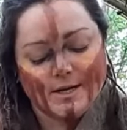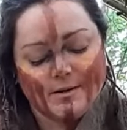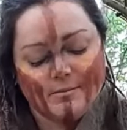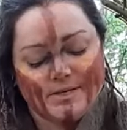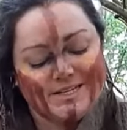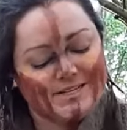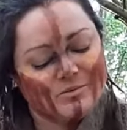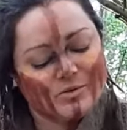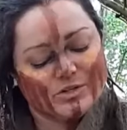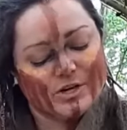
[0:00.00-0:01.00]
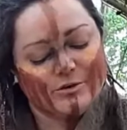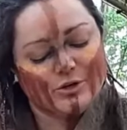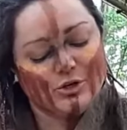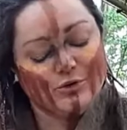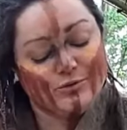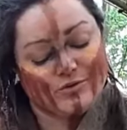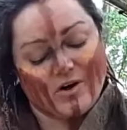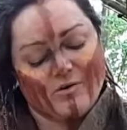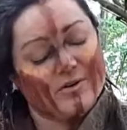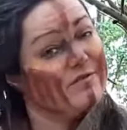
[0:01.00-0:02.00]
but he didn't want to go too
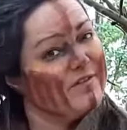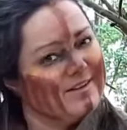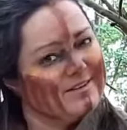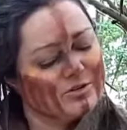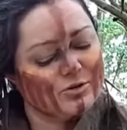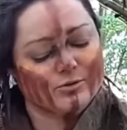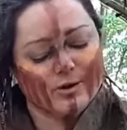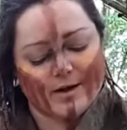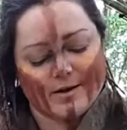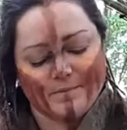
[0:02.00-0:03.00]
far and offend Torak.